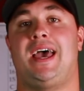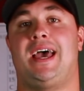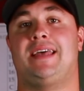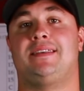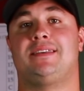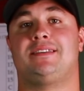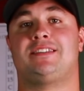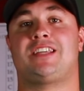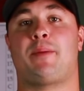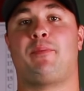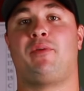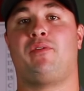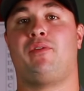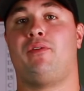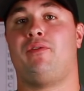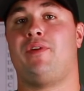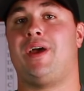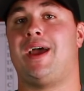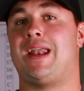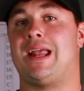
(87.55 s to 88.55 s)
at this type of
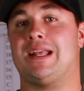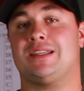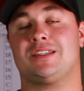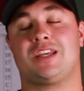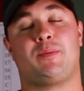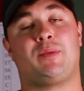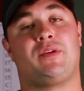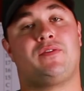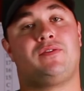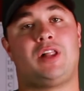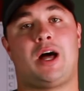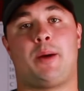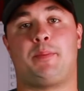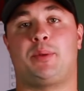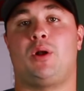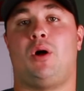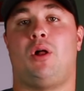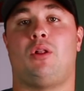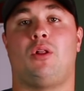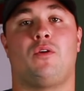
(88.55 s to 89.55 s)
event. It's going to be
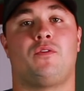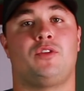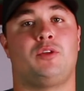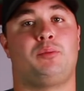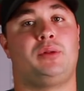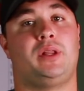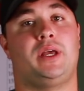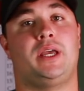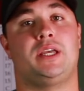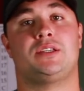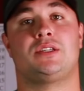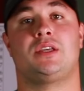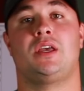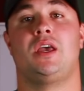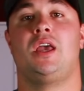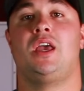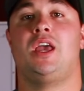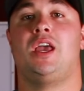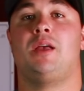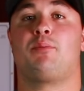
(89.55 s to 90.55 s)
flopping all over the place
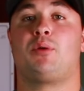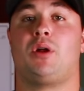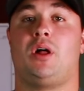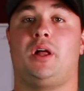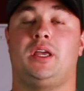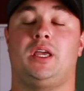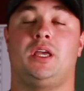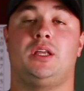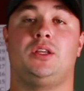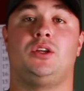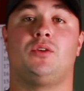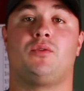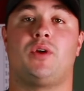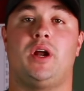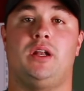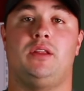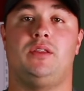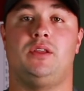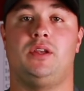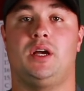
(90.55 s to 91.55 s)
and probably hitting you
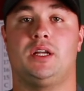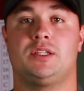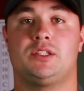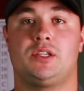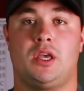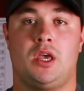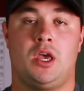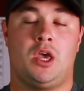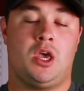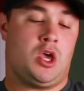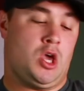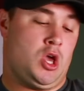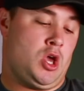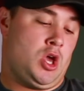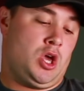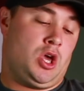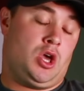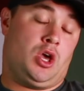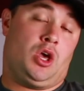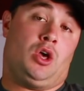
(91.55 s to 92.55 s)
right in the nuts.
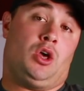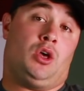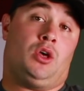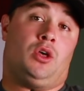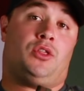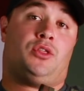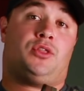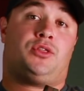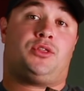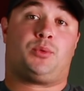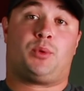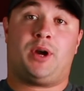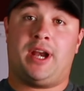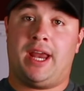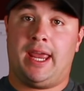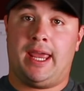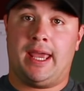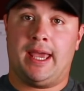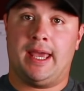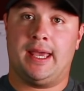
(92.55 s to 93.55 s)

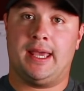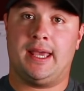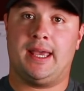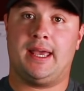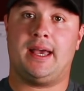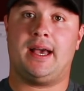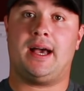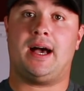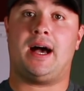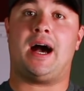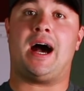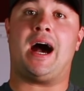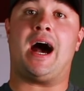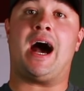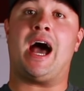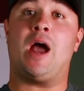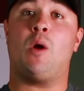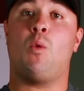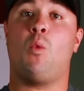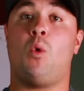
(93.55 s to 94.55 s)
Three,
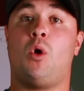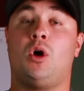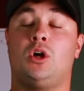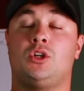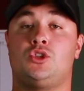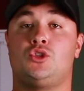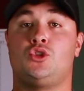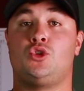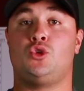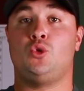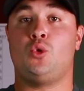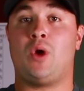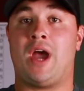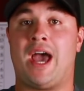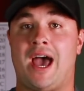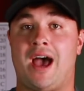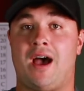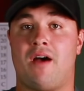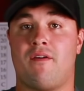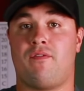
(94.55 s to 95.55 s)
I want to
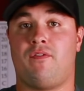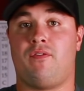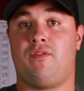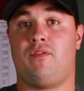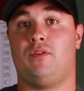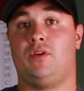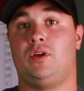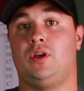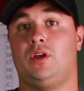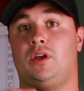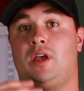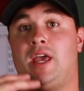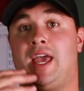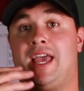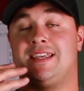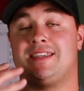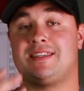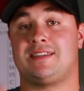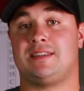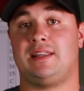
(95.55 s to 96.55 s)
have
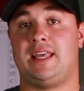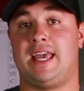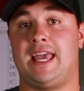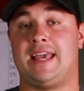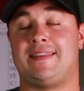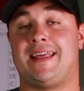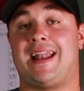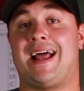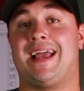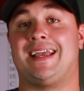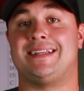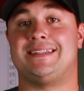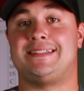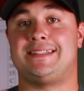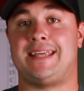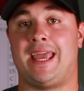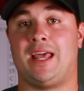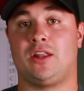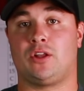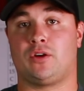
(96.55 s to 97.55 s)
a sling that I can
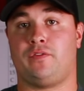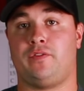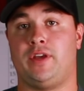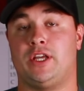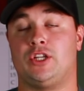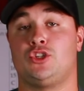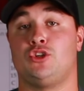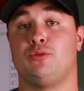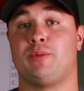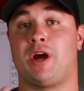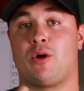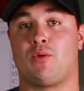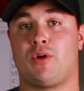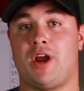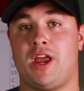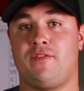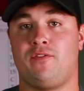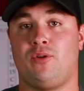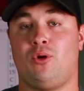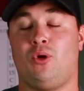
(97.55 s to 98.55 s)
tailor fit to my
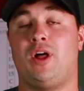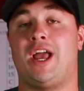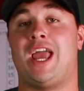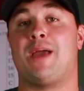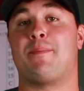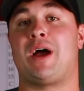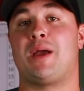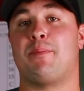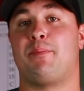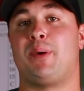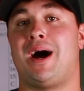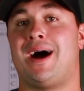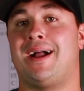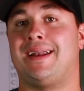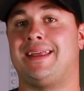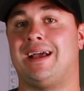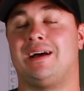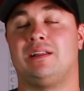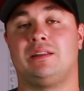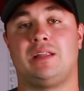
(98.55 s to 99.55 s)
rifle and my
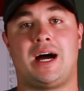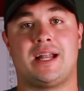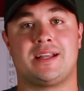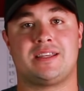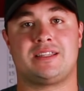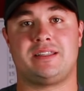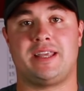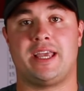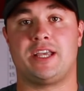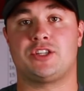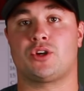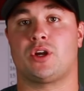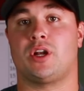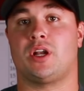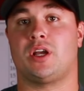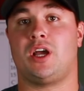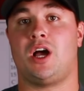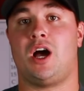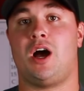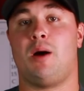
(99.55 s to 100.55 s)
body. A lot of slings are going
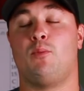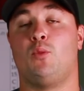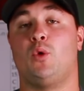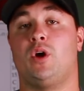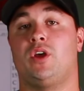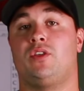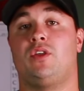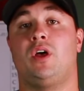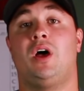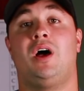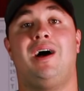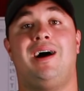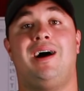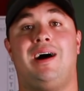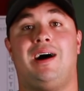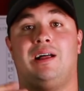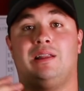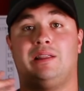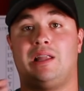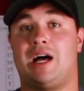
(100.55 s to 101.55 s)
to come with
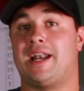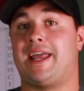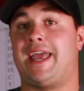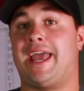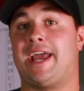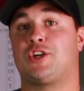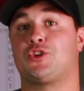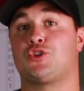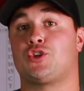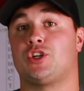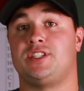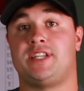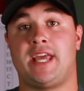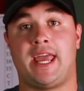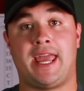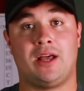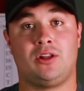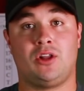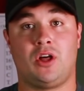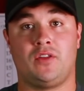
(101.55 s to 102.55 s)
a lot of extra
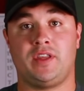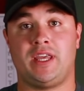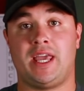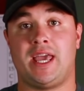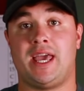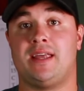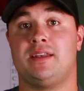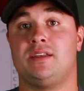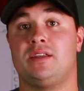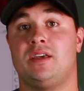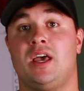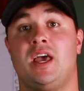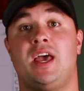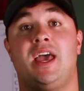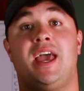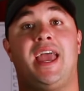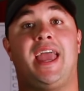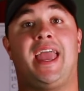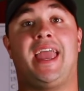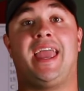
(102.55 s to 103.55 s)
tail on the end,
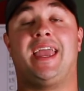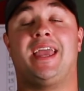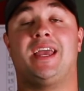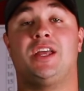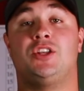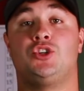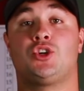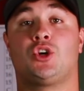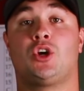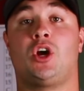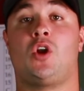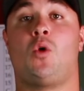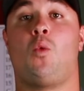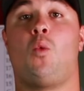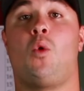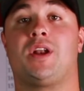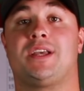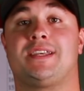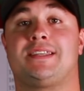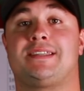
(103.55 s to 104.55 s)
and you're going to
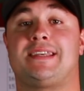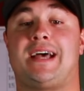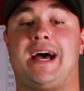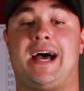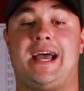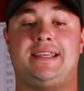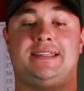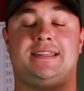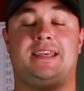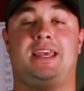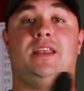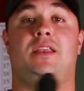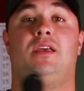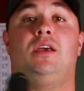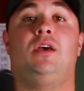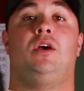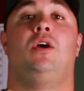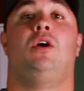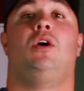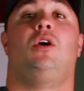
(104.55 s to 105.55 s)
want to size it
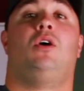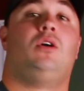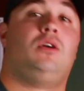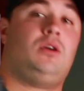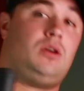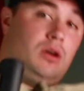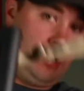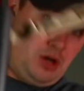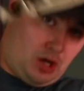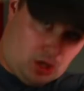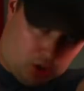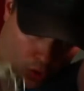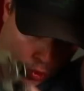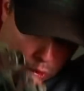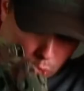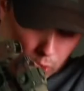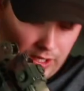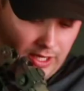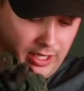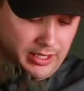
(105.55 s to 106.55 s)

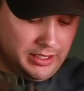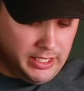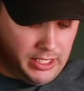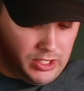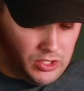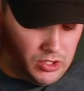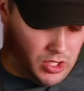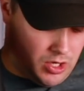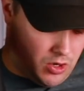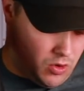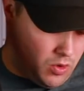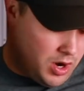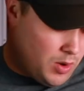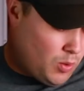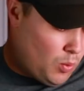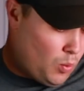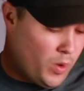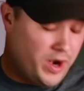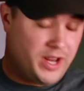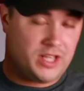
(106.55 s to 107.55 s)
accordingly. So
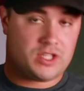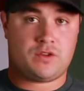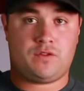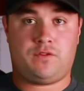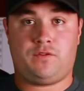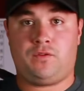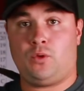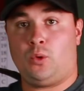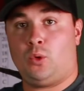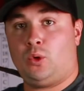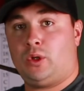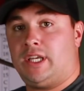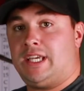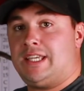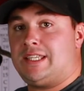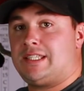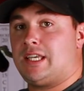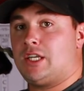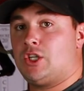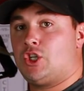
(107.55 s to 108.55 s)
when it's fully
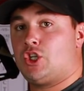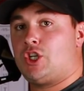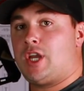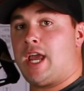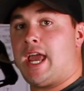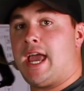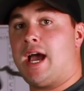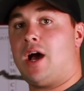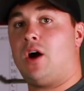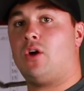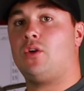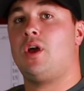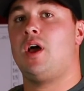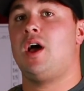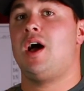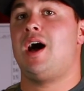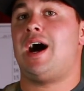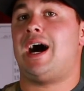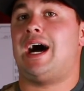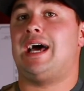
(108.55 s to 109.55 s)
cinched down,
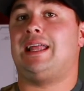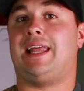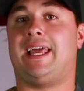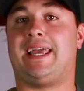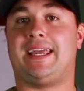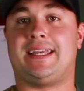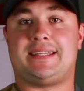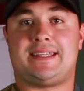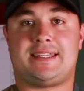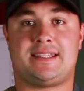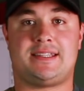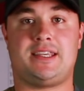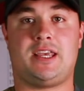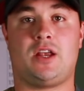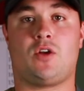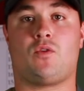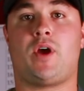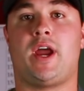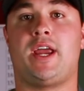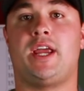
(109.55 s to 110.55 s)
I like it to
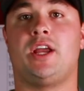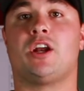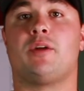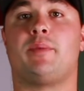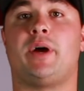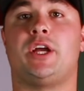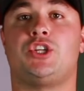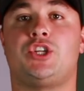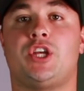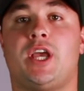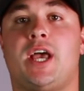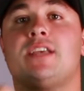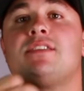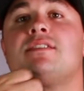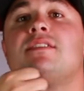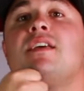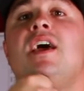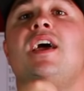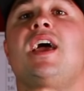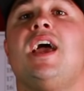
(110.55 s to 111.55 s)
sit right here on my
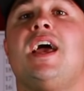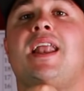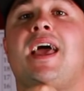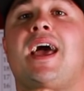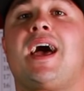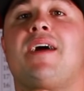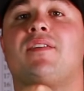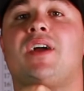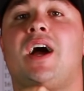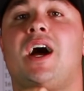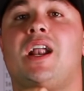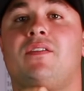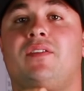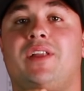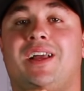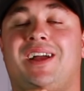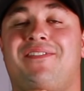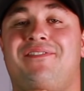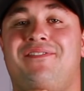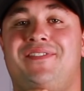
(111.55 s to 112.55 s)
chest and have kind of
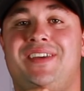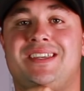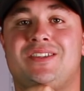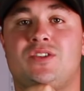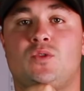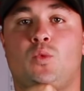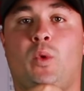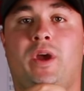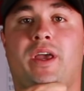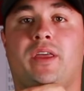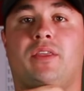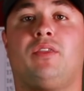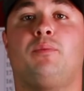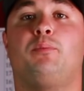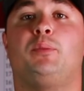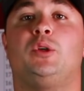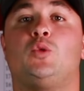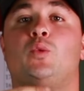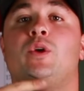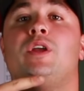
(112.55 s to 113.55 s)
like a fist width
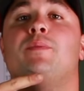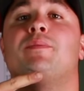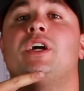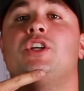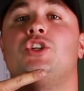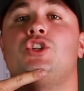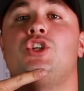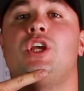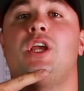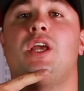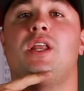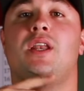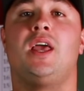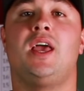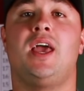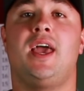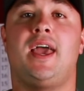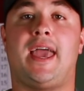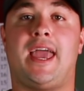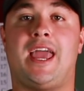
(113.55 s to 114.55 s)
between my chin
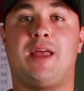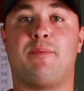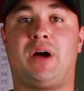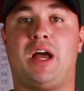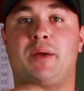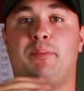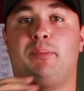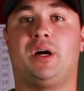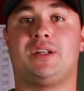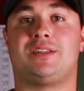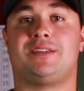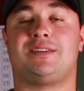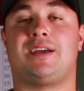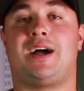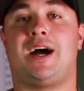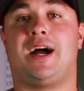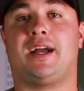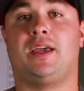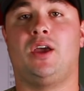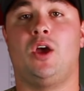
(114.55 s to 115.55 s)
and my
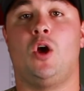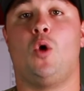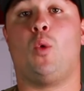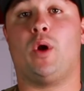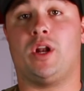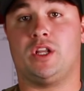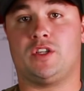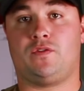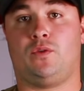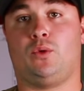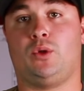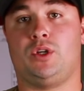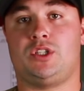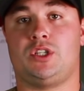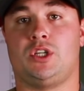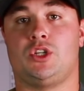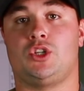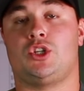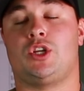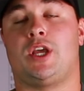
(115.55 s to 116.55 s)
buttstock when it's fully
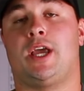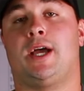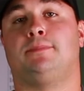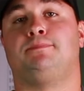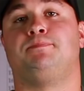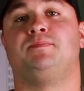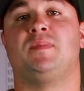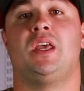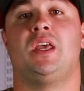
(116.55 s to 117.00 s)
cinched down.